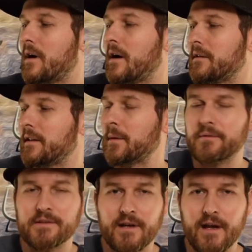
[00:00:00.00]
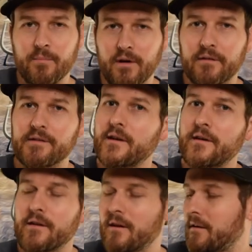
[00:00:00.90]
uh, label design, bottle design
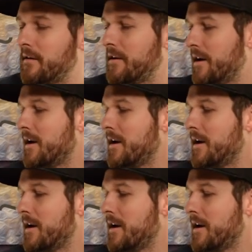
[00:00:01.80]
on the Arran.